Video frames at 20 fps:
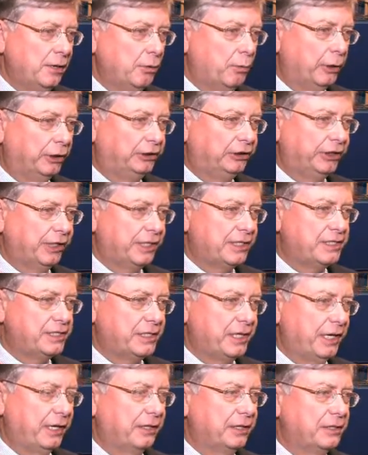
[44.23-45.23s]
which
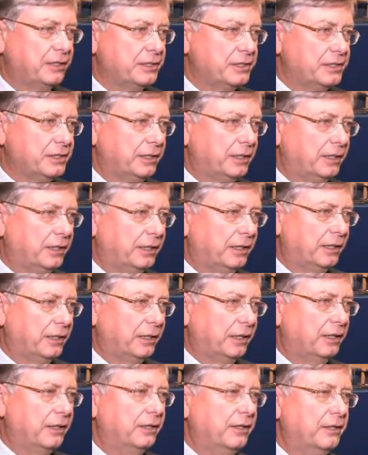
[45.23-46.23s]
extends
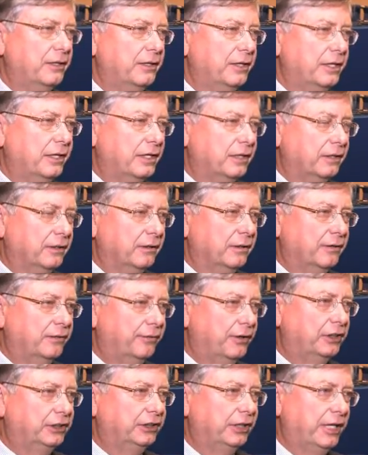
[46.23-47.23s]
the
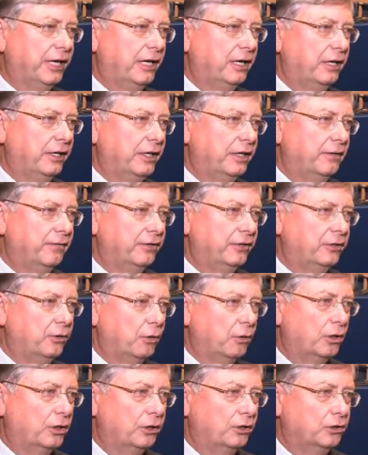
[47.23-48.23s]
functionality of the
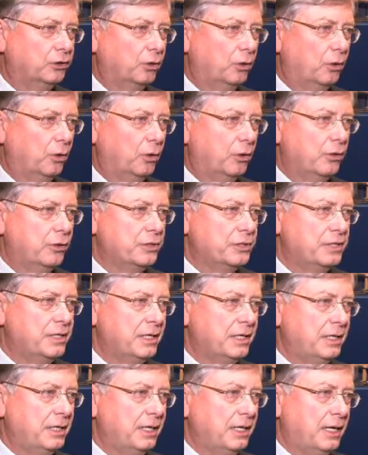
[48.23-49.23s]
door controllers
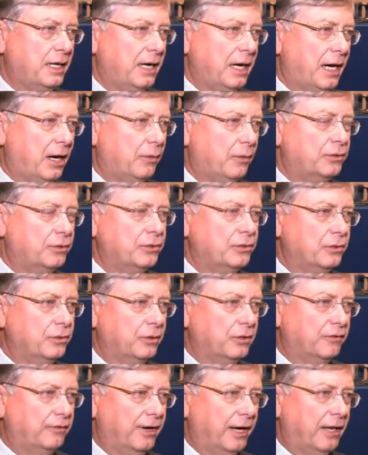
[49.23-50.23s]
out to do
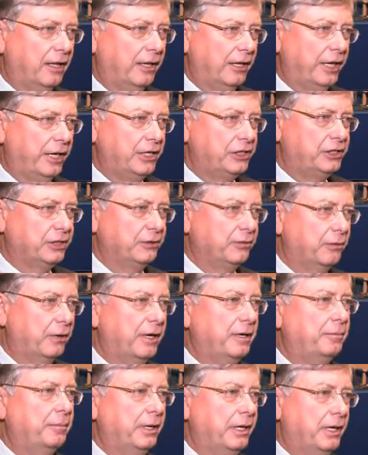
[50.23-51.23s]
the validation
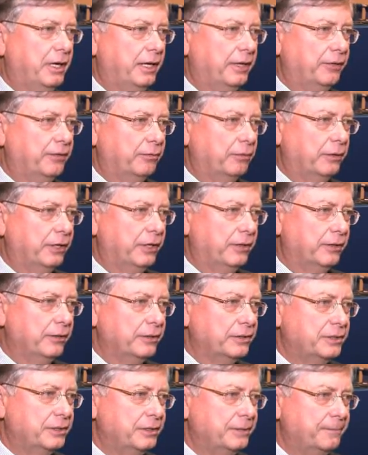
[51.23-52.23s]
right behind the
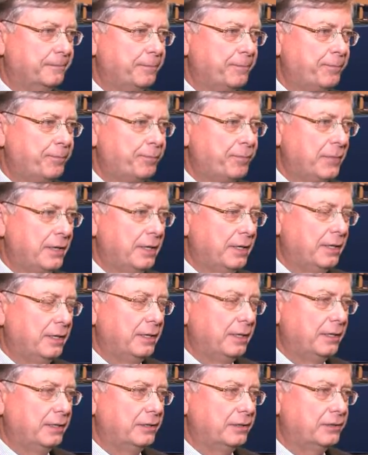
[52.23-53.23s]
readers.
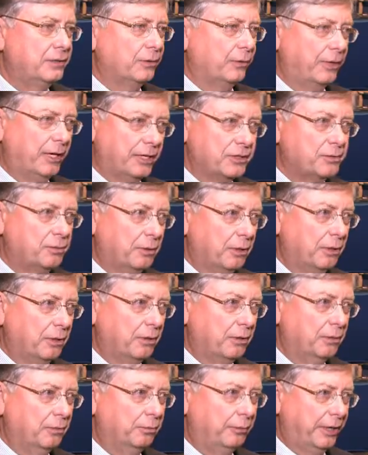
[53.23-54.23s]
So that's
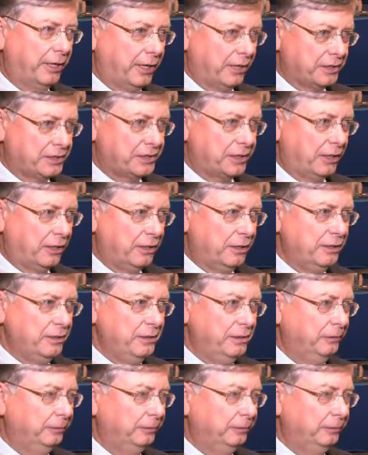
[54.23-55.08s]
where we got started.